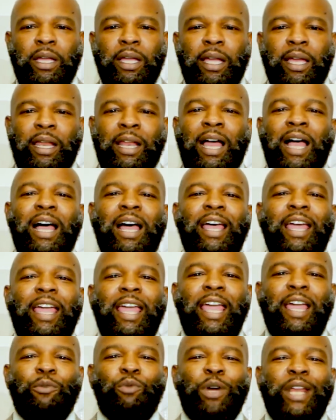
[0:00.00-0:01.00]
And I
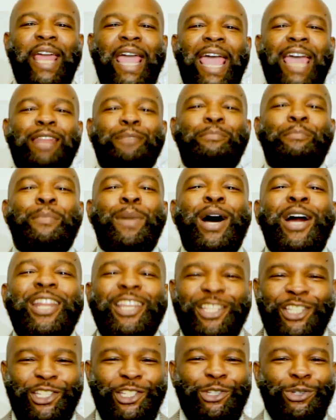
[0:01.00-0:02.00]
would
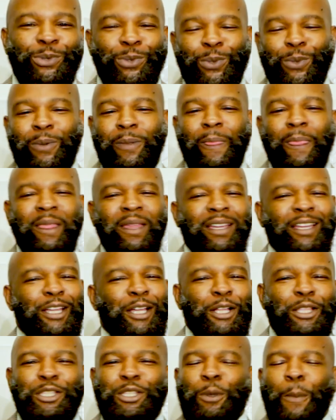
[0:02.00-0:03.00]
admonish you
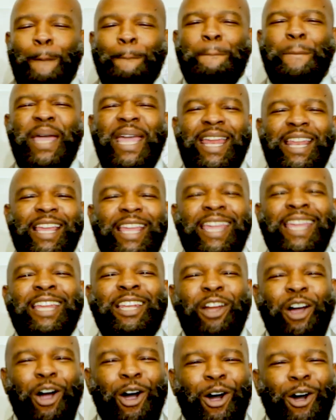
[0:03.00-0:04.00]
to bet
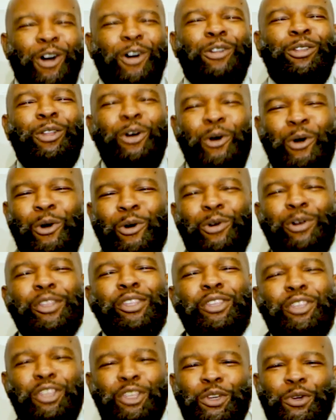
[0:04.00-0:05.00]
it all
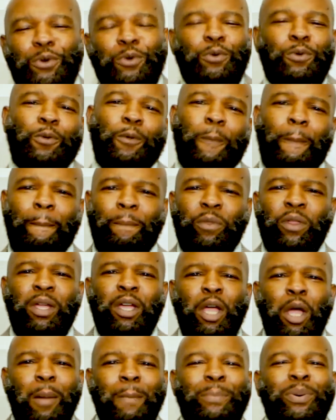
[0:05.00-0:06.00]
on you.
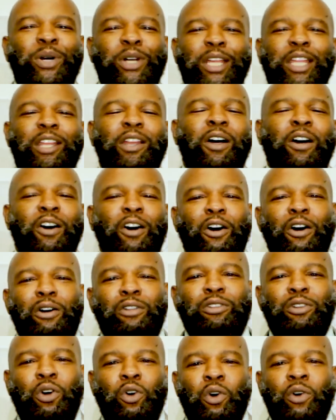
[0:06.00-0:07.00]
Put it
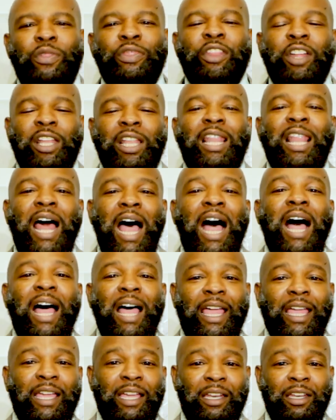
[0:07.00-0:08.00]
all on the
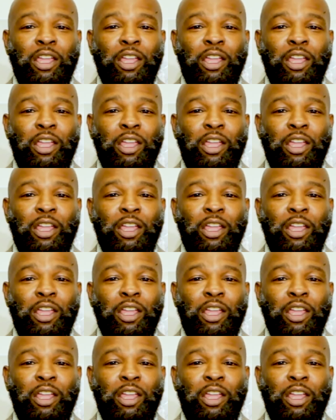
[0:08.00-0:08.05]
line